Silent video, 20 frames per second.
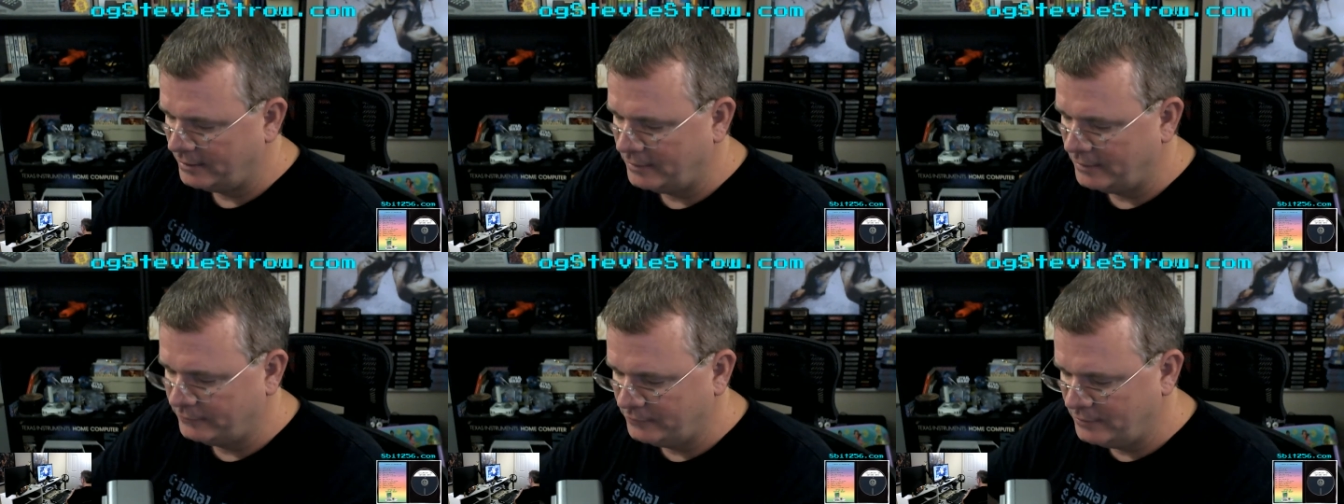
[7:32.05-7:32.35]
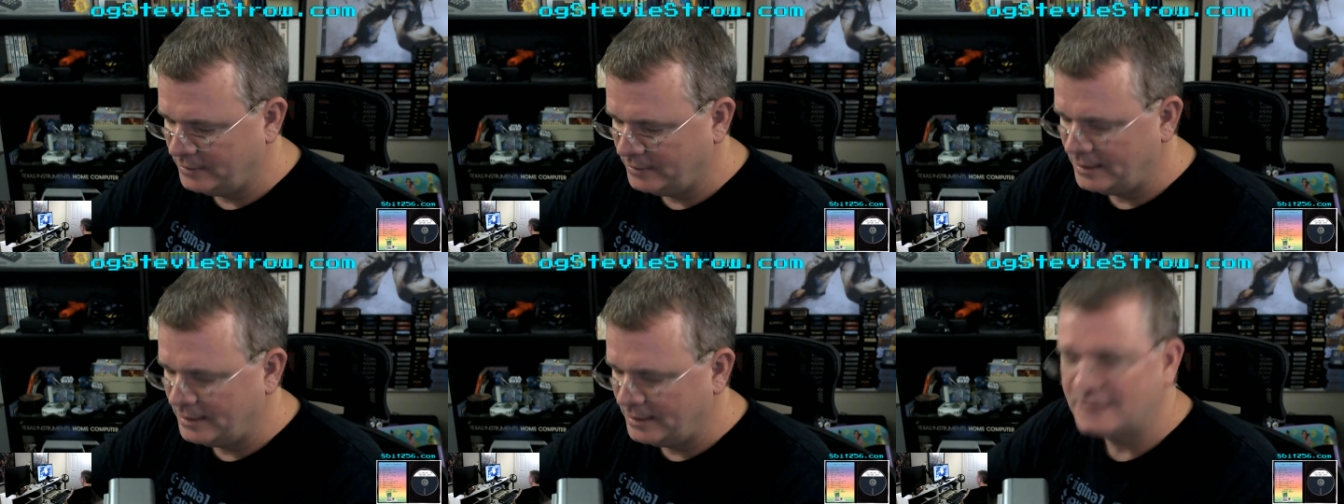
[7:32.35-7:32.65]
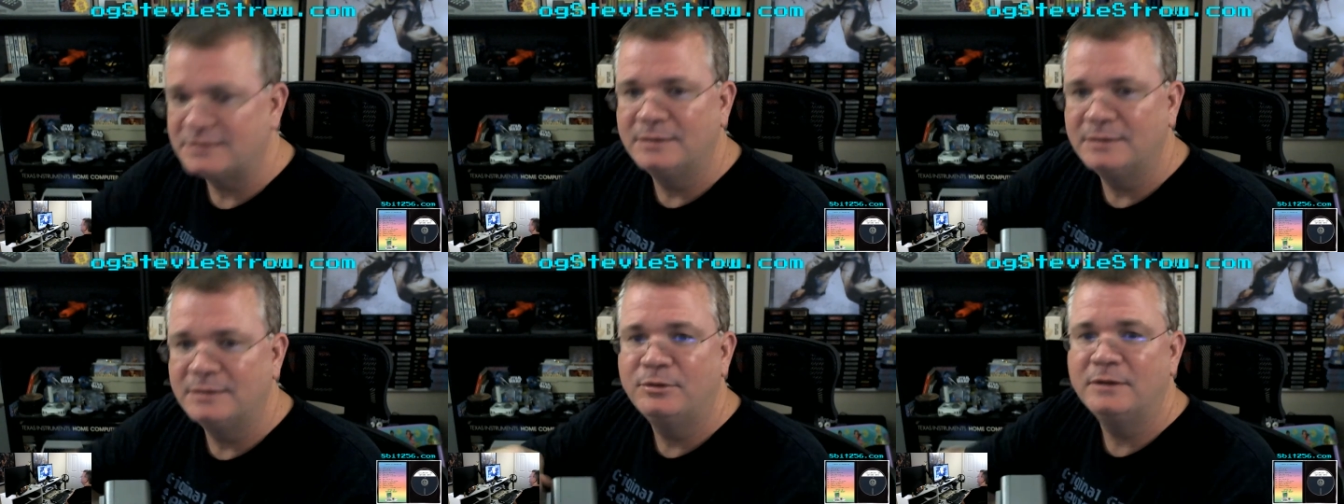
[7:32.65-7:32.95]
because you can
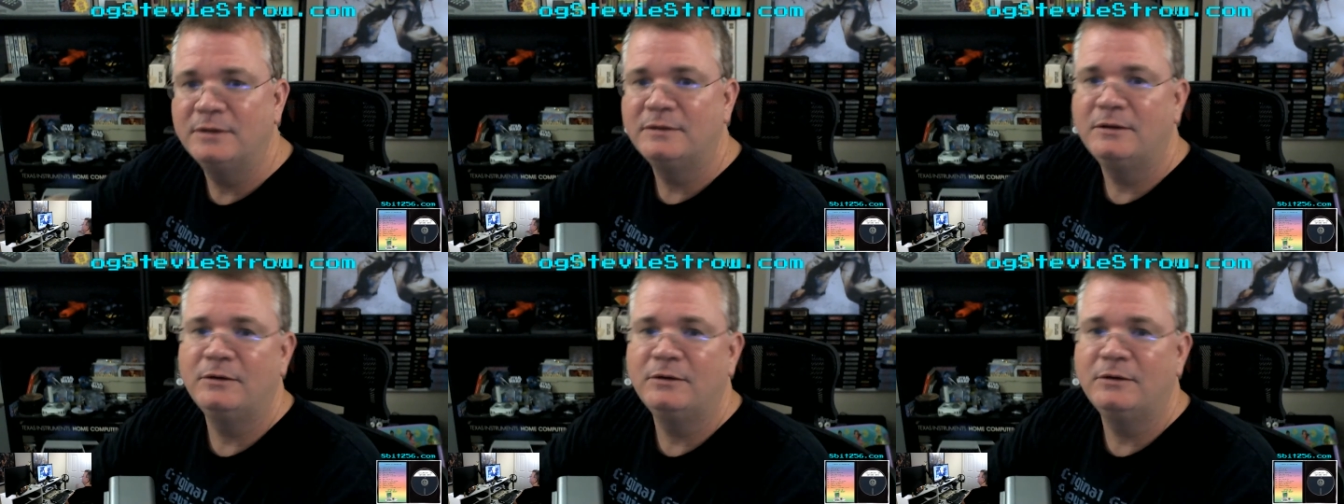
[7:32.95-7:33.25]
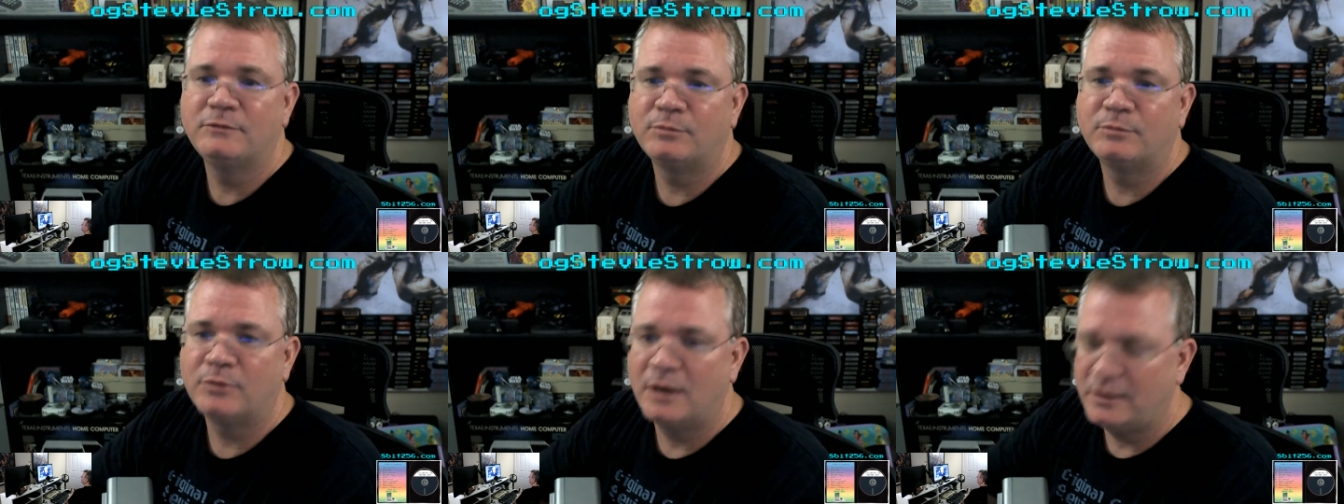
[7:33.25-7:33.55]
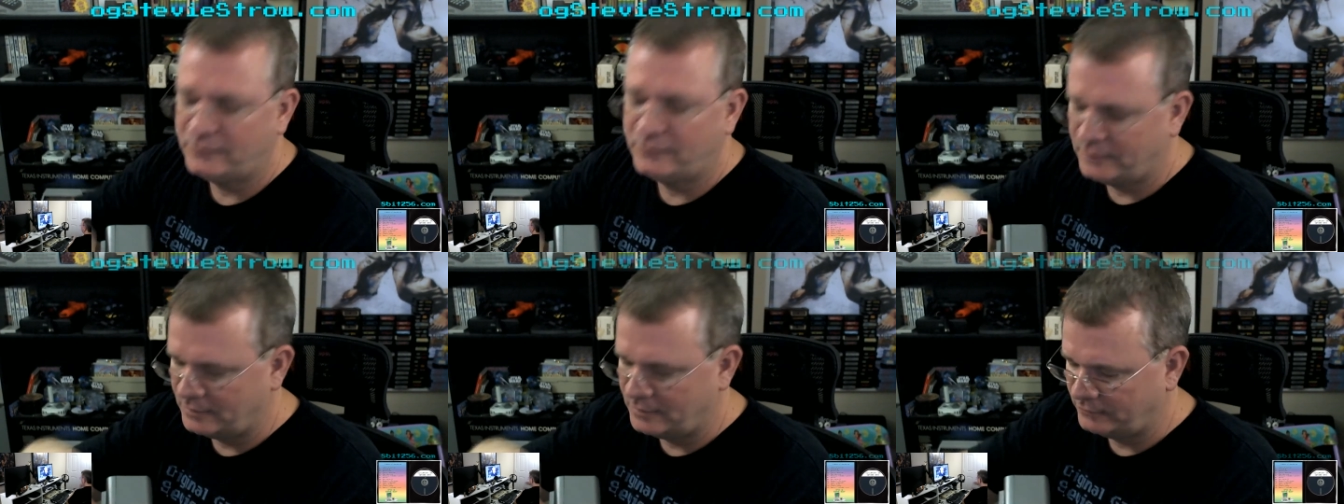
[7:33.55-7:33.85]
actually put those
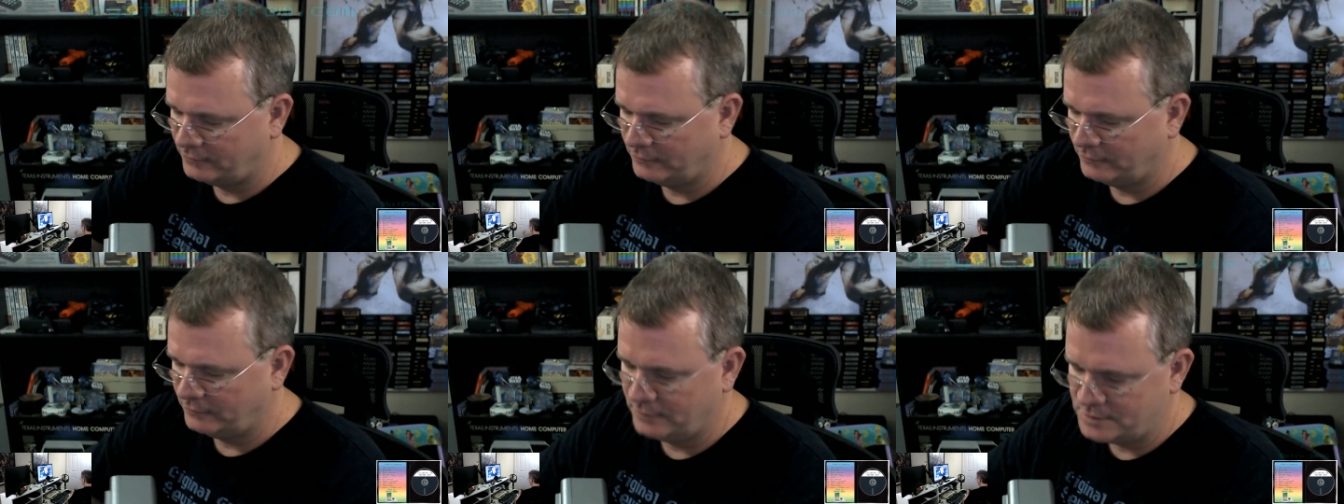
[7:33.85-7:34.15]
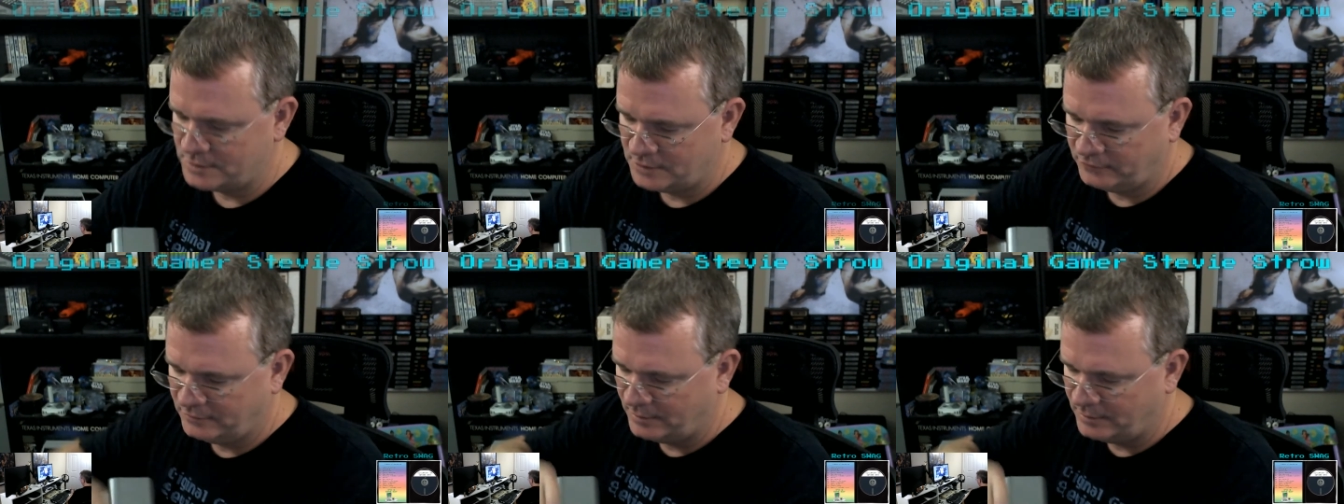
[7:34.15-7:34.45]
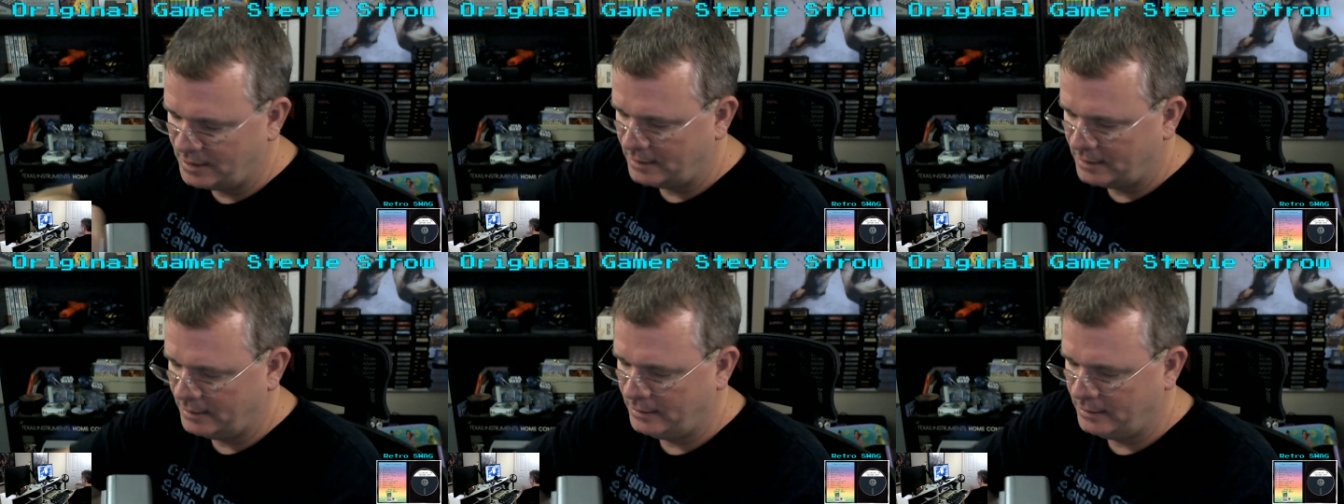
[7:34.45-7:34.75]
processors in just
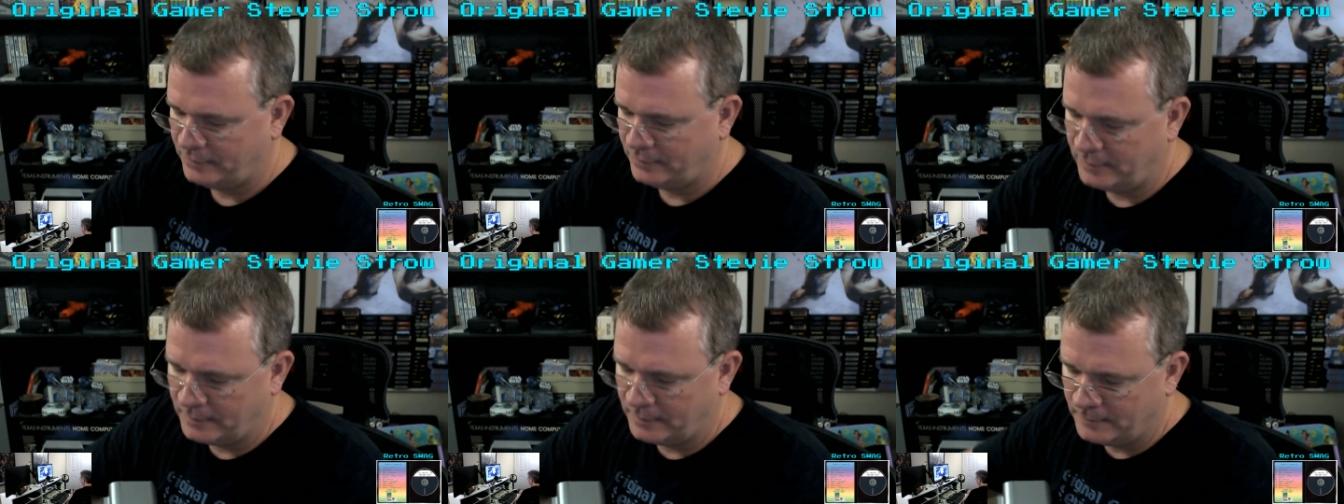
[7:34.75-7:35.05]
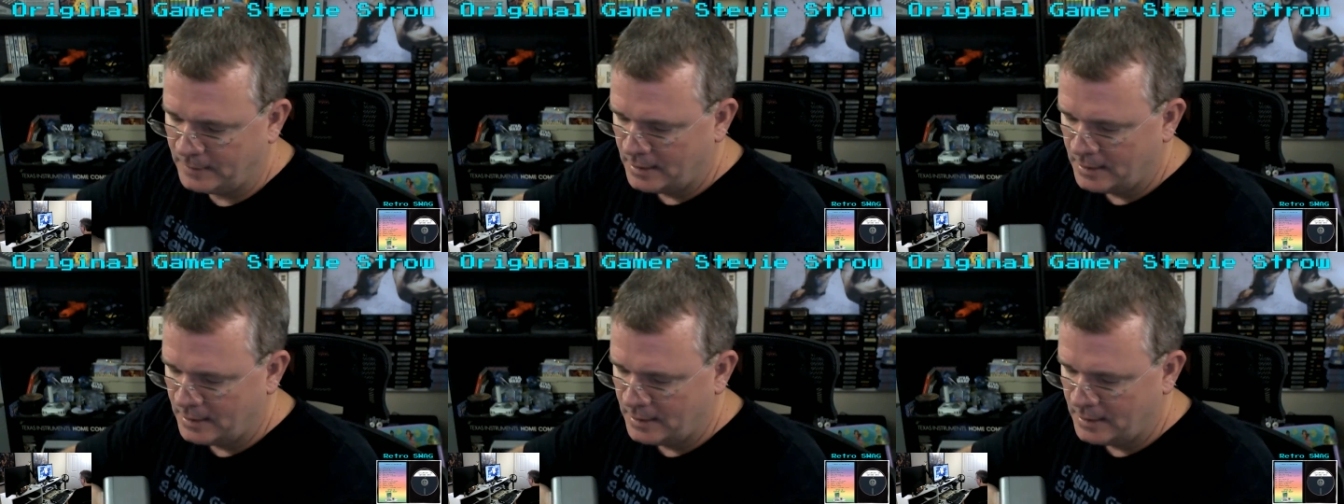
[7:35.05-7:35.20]
about anything.